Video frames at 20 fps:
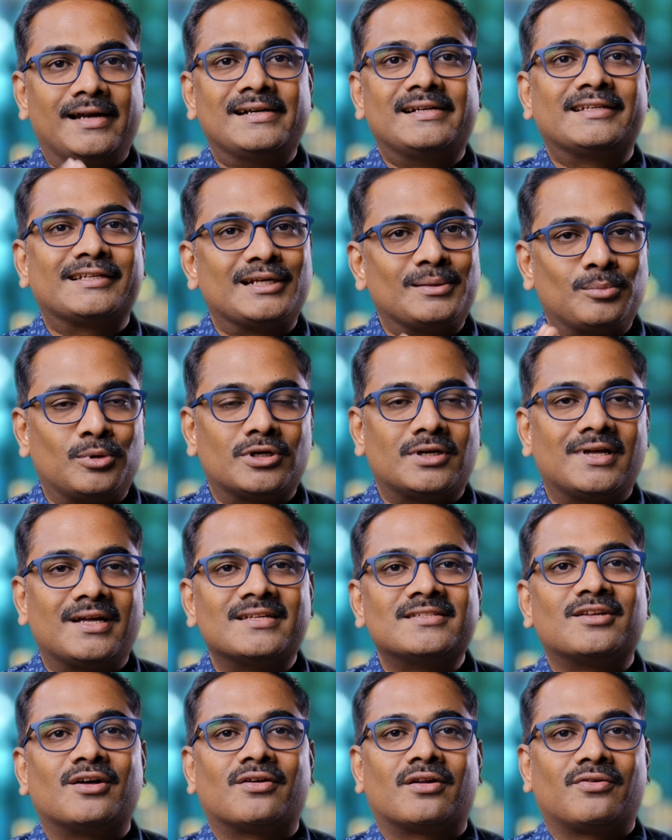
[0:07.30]
Electrical
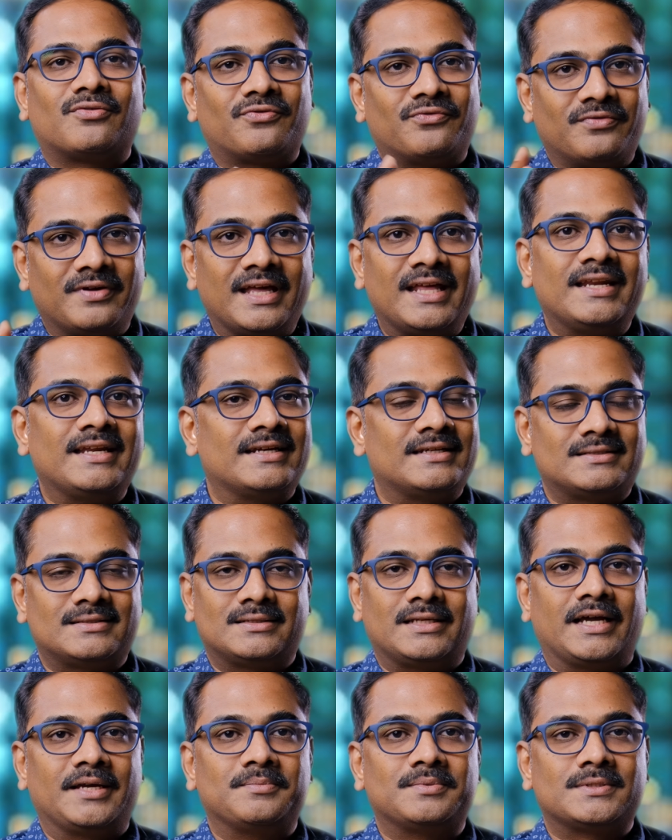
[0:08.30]
motors are of
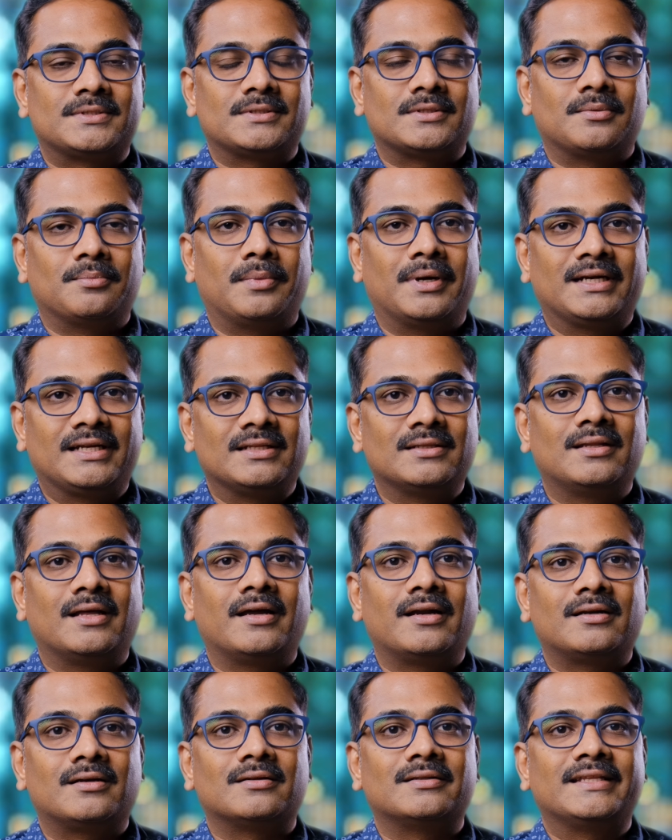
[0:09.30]
various types, but in
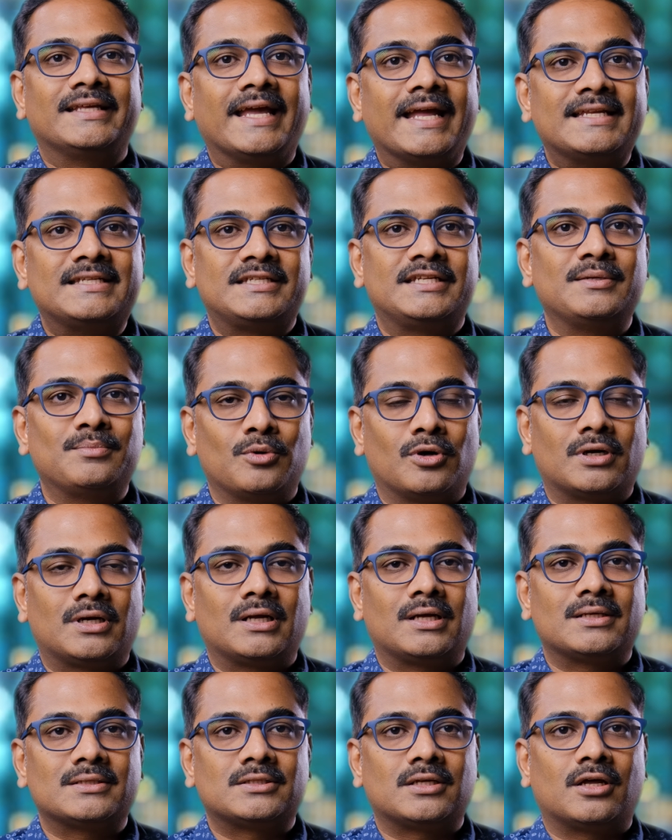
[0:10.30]
that, the HT
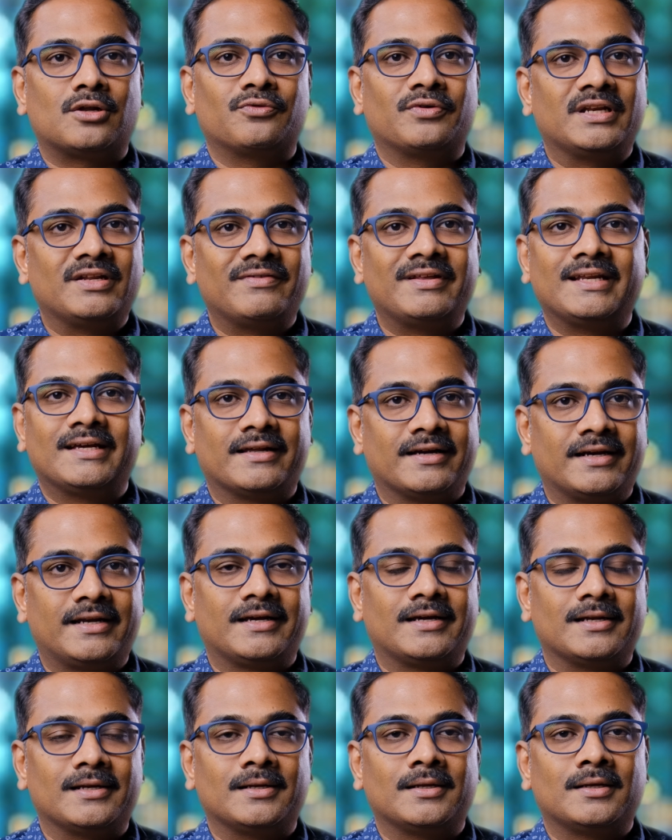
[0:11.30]
motors are very critical.